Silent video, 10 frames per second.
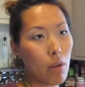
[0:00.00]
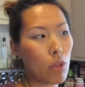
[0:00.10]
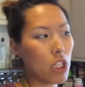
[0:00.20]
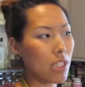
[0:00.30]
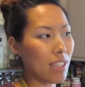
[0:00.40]

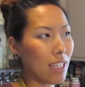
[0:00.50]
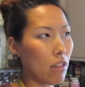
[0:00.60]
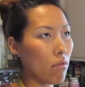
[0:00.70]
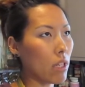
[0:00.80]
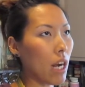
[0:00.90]
which is like
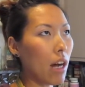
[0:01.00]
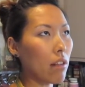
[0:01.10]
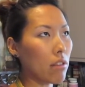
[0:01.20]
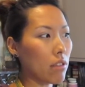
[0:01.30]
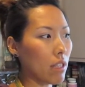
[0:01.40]
three
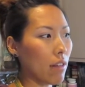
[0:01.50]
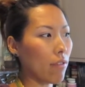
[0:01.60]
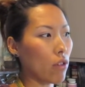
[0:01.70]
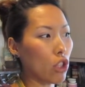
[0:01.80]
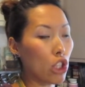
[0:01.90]
dollars like
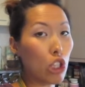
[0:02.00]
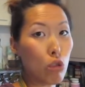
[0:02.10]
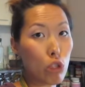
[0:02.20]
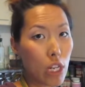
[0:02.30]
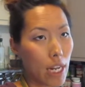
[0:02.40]
for a
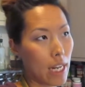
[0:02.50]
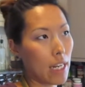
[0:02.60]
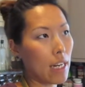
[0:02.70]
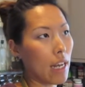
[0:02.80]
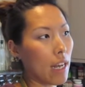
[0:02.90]
huge
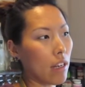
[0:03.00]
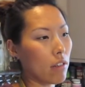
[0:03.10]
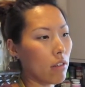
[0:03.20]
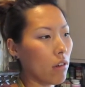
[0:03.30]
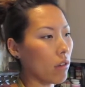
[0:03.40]
can at
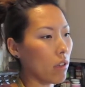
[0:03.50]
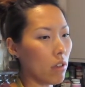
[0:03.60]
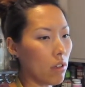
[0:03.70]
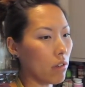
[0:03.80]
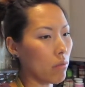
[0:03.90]
Kroger
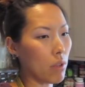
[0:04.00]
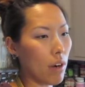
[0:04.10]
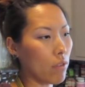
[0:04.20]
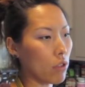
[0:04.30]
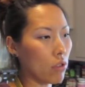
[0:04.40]
or
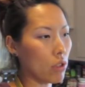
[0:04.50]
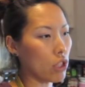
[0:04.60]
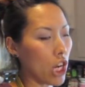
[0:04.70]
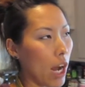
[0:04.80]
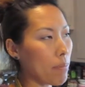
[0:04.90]
wherever you
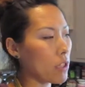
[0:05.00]
shop.